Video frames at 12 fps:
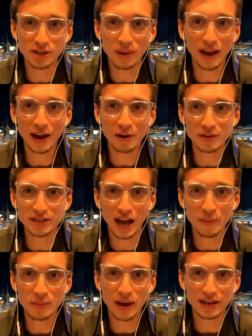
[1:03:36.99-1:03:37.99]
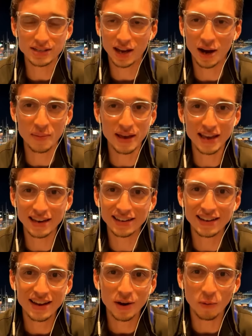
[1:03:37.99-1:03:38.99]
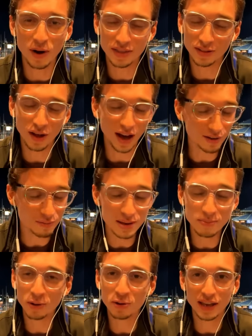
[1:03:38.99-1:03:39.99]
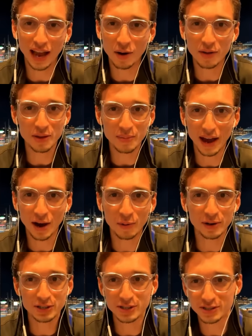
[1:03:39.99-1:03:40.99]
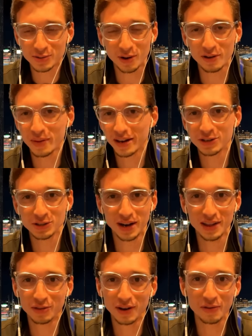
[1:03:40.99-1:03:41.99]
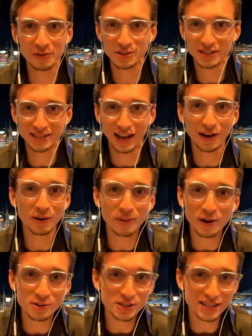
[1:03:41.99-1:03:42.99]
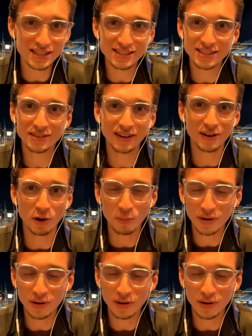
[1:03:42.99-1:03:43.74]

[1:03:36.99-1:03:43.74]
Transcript: somehow the Diamondbacks come in with a lot of people who counted them out, which has sort of been a trend throughout this entire postseason, right?